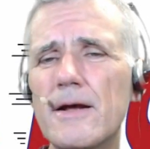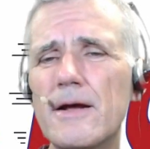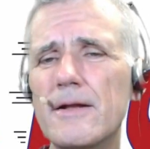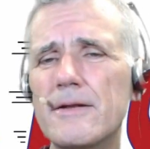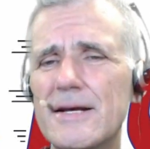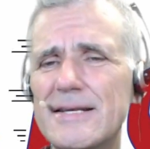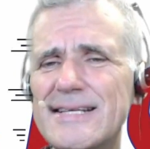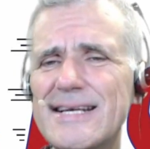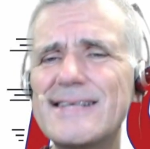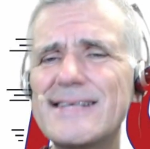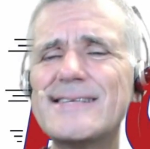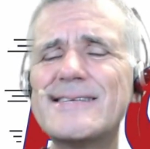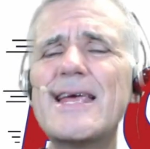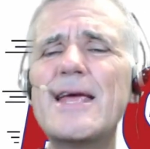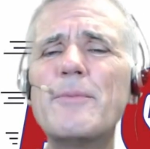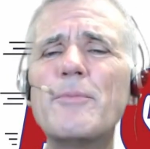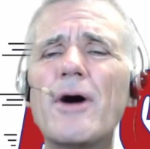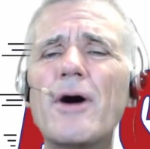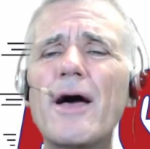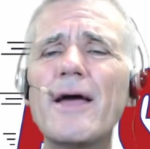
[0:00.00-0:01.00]
Does it
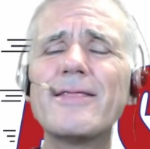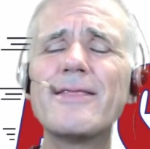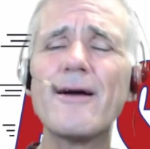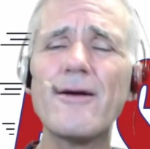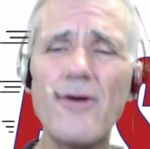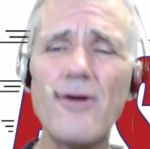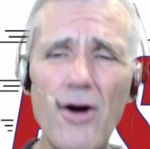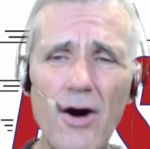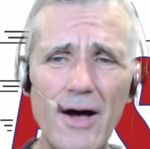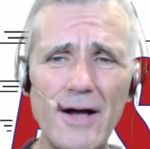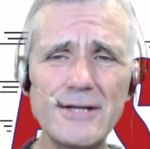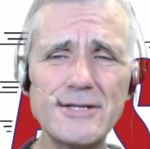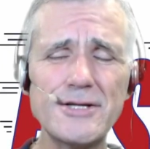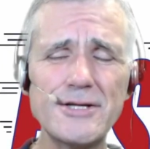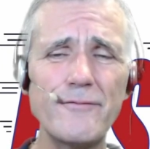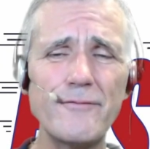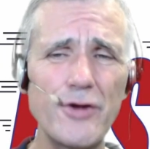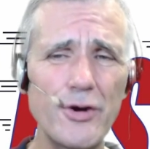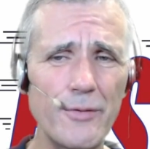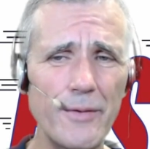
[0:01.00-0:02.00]
seem like the cost
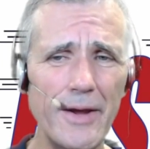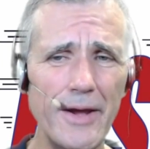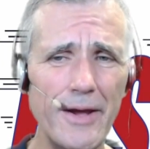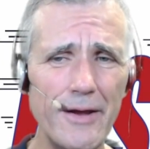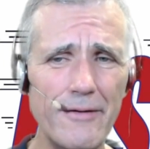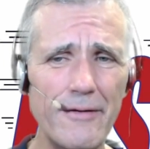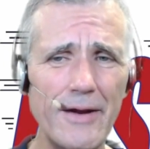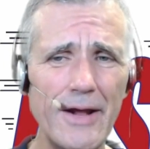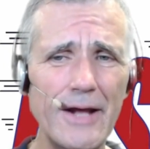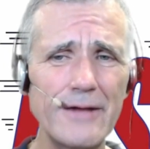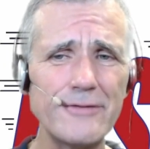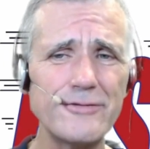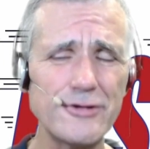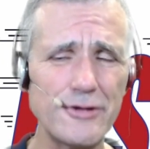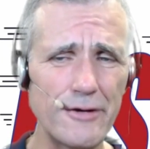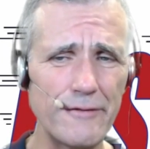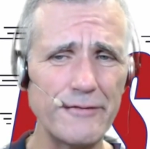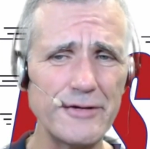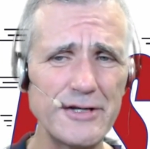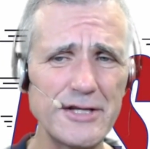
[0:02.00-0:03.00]
of your internet
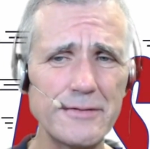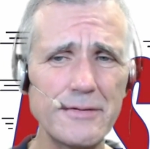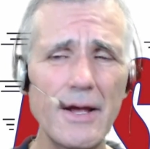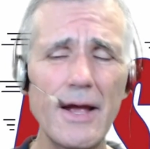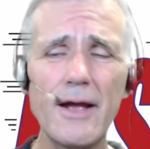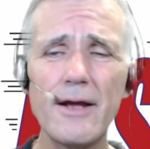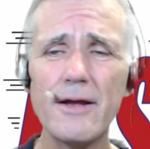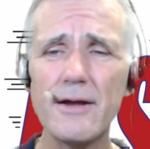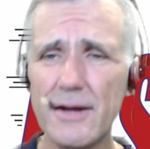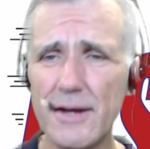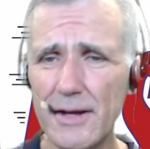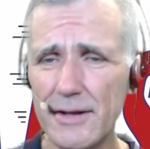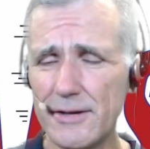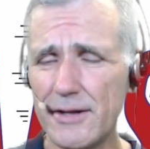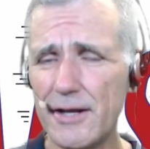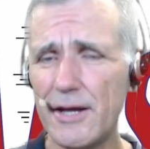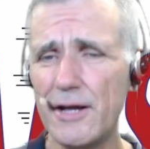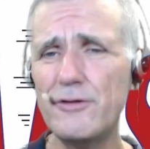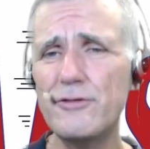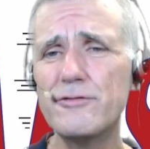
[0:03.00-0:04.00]
service
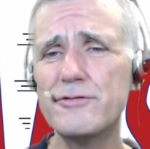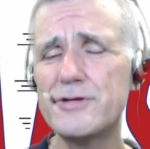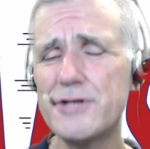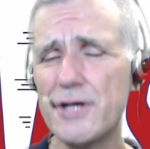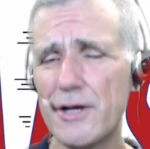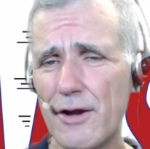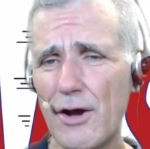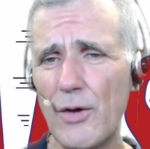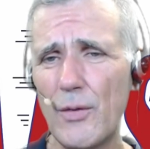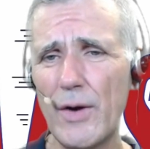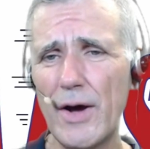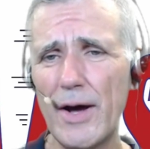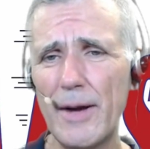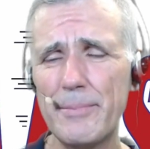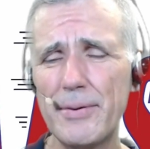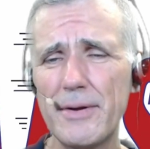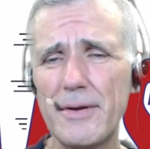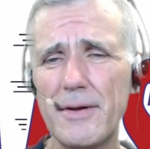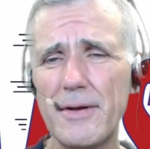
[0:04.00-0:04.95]
continues to go up?